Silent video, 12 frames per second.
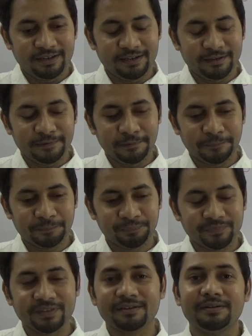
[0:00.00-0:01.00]

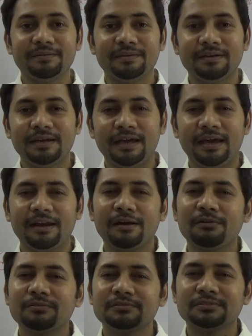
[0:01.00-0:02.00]

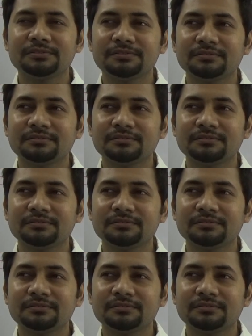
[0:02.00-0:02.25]
around,